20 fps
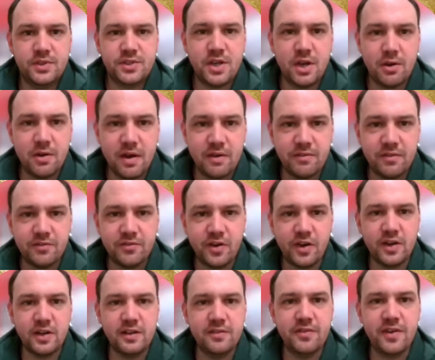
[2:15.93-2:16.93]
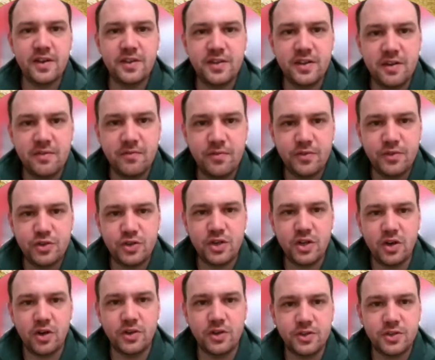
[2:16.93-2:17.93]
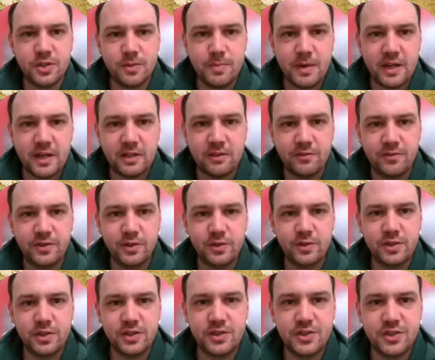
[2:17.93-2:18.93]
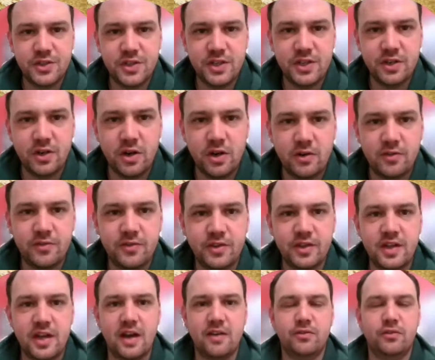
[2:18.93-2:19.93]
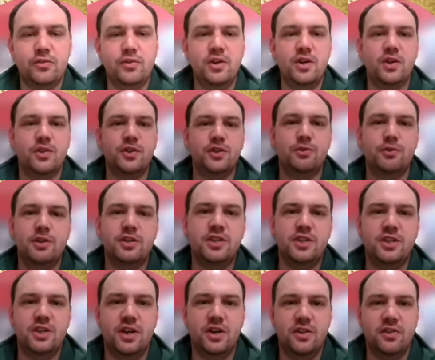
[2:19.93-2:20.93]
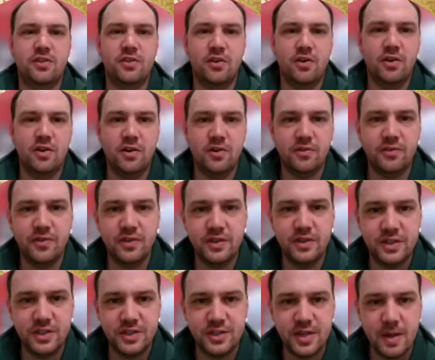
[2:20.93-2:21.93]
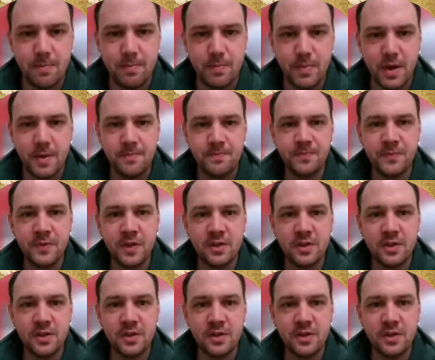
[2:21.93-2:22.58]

So, having finally fed the infantry onto the battlefield and seen off the cavalry on the 29th of December,